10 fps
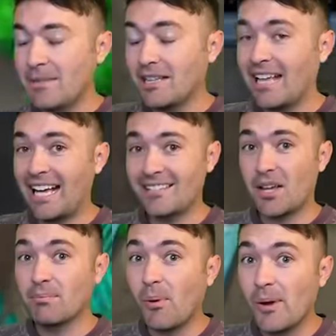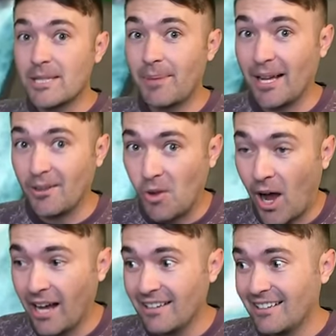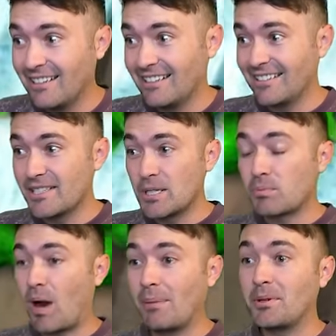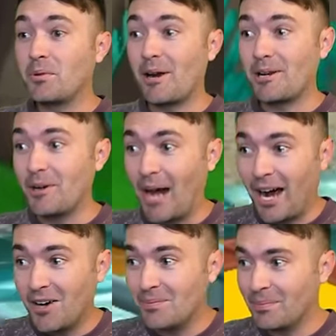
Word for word: in last on points by a lot. This is probably where I go out,